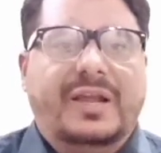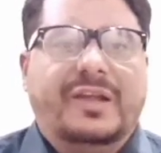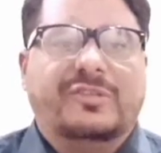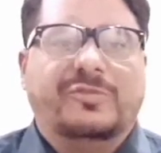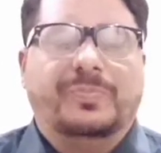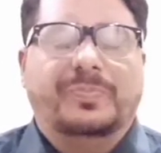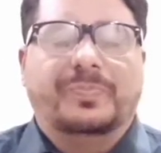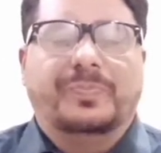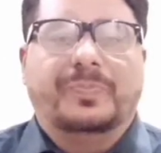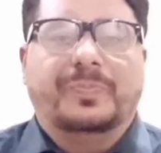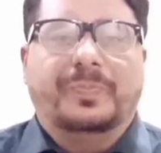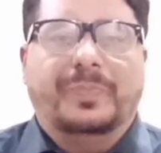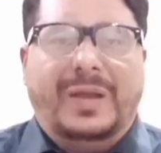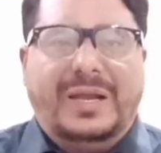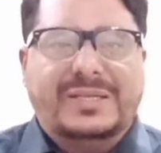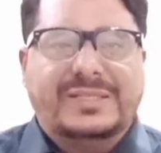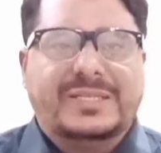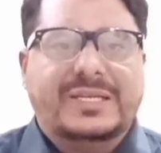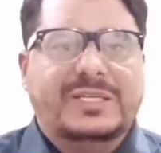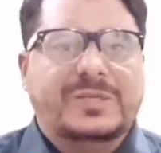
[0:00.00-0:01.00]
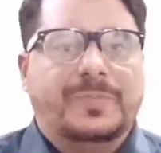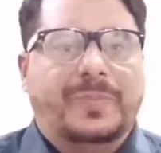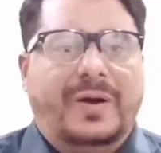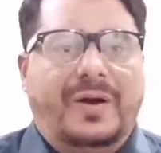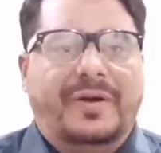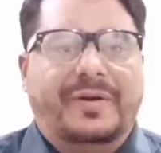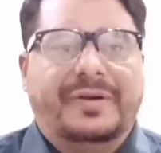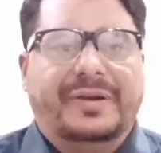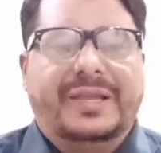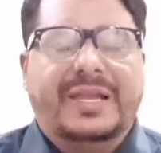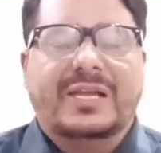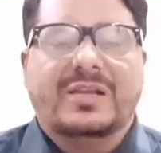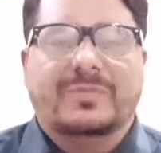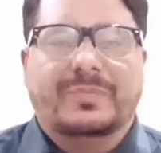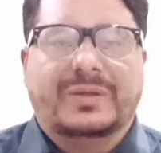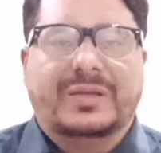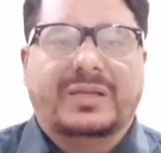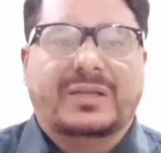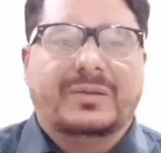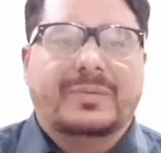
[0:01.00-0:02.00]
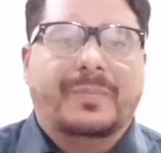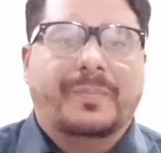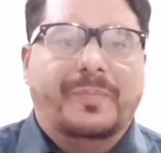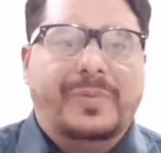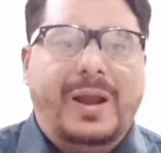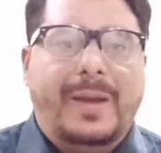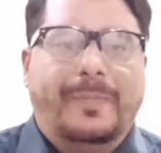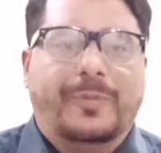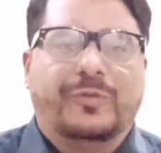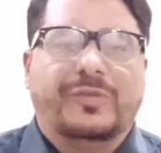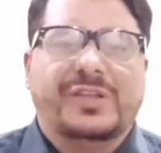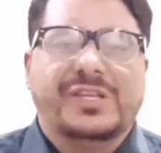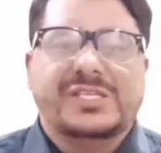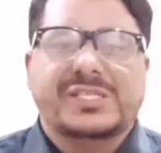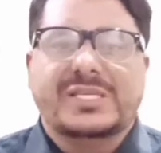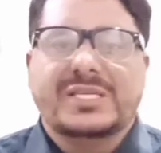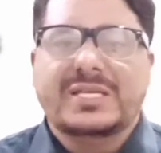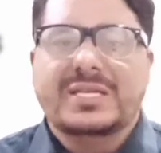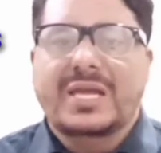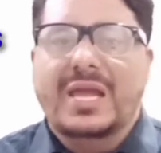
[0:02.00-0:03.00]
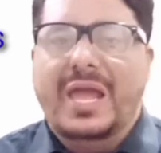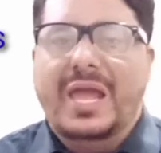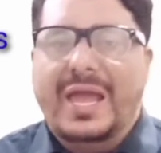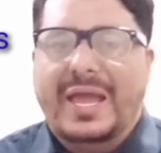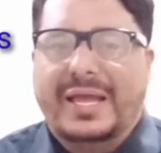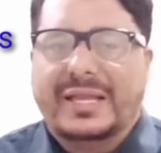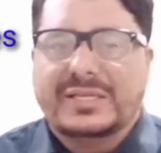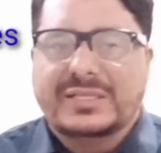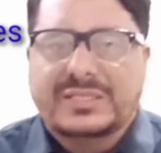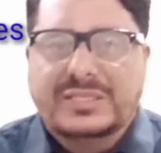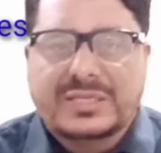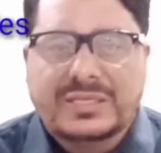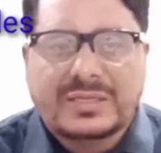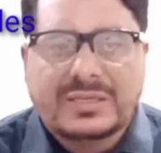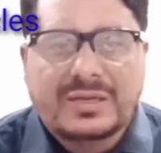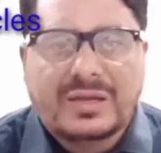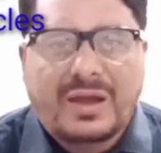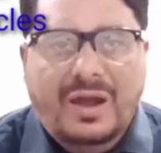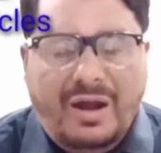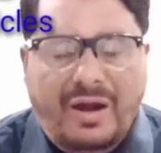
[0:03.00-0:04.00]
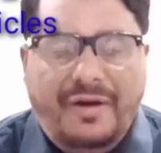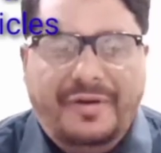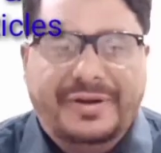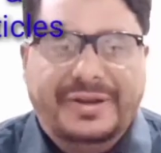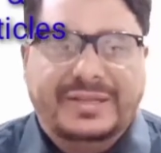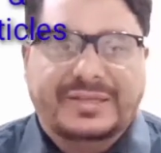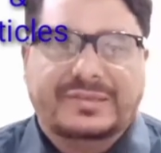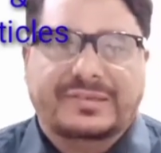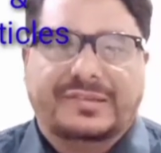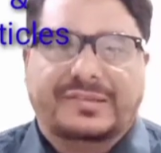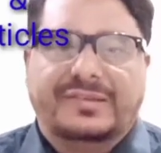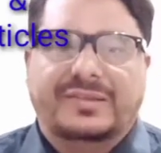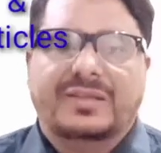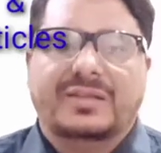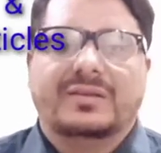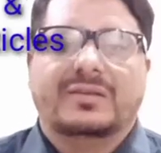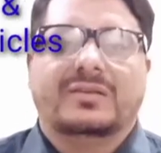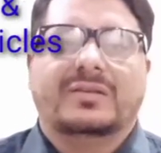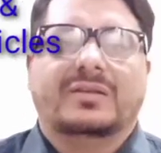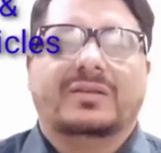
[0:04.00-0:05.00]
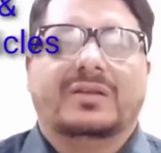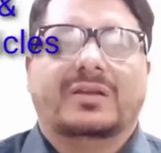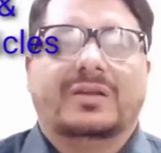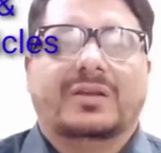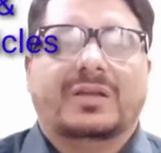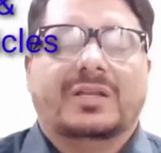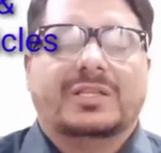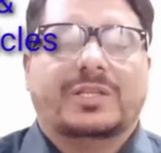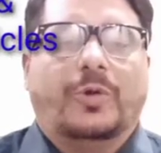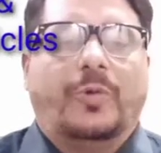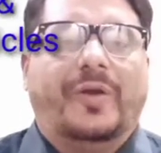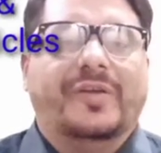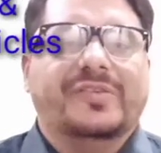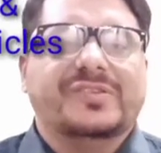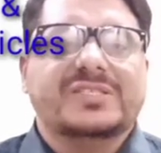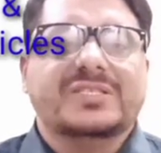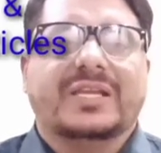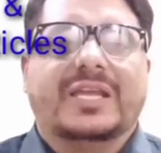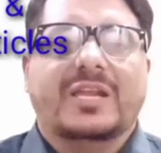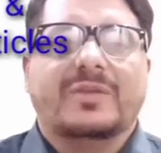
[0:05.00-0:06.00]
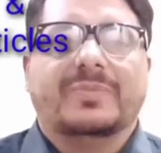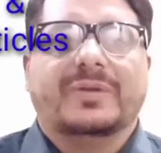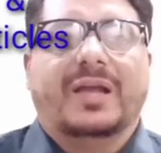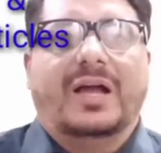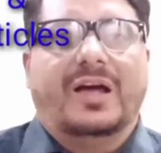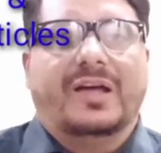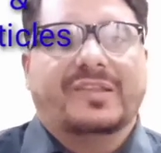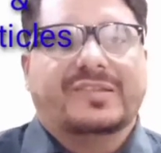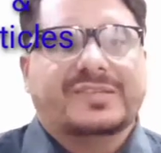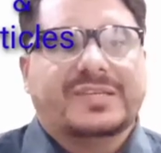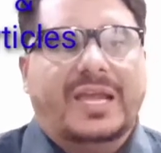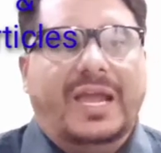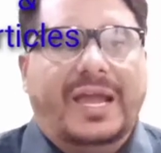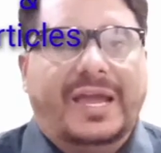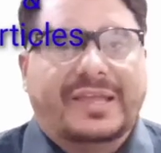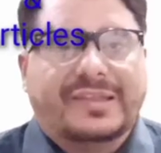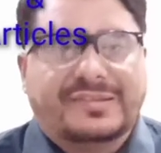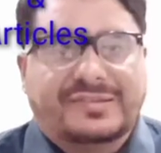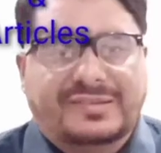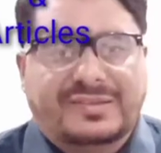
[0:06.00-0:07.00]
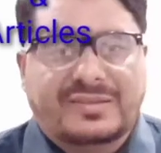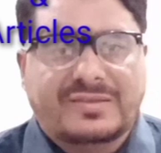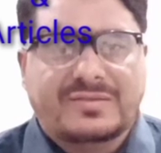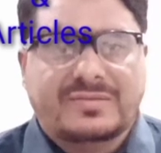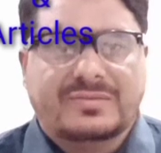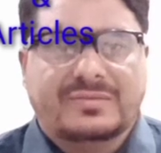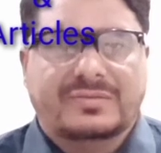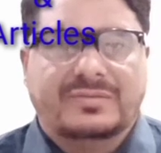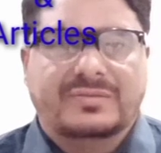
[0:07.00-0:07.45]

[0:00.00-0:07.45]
expected part can be preposition and articles. The question can be asked as